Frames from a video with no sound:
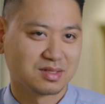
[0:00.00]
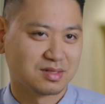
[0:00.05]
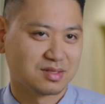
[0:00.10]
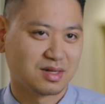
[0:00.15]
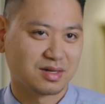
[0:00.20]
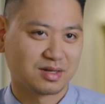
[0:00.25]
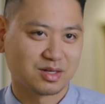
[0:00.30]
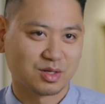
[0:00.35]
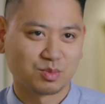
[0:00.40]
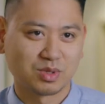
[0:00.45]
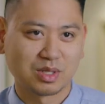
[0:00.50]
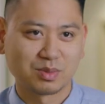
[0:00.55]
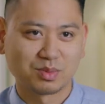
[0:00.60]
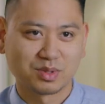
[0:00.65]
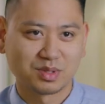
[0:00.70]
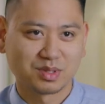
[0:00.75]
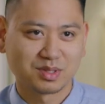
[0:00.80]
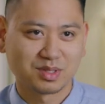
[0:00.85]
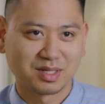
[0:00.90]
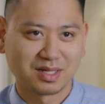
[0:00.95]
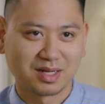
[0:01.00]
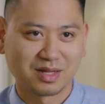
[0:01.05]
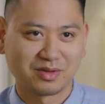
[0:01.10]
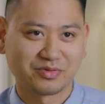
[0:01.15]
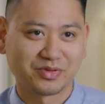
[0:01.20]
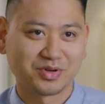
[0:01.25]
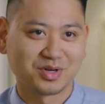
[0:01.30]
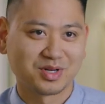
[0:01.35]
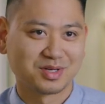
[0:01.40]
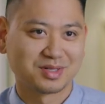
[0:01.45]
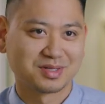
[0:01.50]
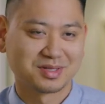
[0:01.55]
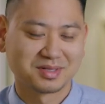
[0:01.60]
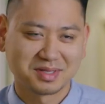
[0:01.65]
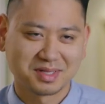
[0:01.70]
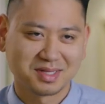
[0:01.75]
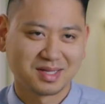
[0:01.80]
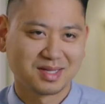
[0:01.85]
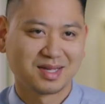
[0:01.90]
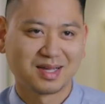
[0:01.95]
and talking to people, and I figured
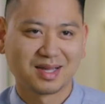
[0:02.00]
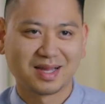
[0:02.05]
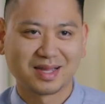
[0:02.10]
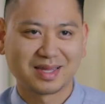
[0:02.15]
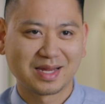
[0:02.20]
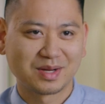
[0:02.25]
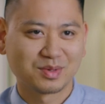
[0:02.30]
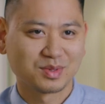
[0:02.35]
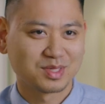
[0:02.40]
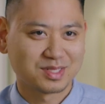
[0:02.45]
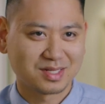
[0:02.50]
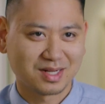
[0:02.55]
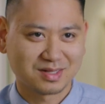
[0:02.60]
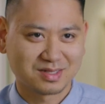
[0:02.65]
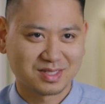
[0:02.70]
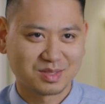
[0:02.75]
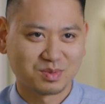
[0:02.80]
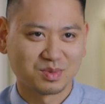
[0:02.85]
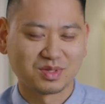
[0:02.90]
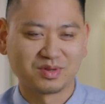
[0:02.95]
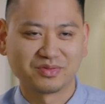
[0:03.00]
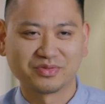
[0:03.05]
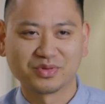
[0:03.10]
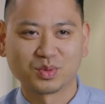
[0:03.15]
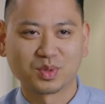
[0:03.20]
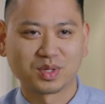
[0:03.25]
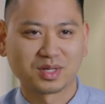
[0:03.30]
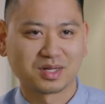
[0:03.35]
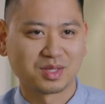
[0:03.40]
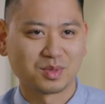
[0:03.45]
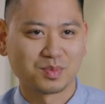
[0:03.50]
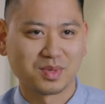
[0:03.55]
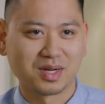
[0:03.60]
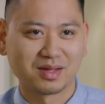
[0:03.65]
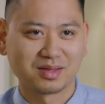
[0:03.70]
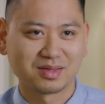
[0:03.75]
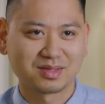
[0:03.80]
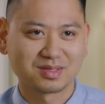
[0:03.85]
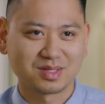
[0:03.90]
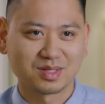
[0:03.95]
I can't really talk to someone if you're working on their
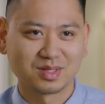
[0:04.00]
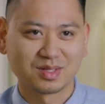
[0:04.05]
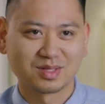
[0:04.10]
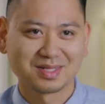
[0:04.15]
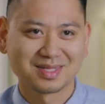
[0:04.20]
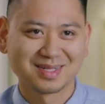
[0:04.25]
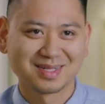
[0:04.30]
mouth, so.